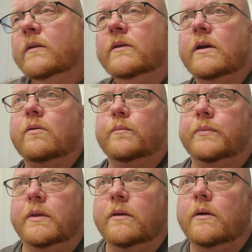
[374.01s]
So,
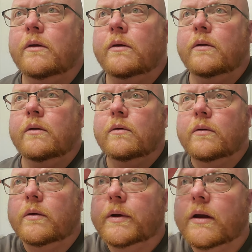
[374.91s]

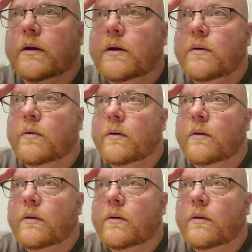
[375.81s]
what are we gonna do?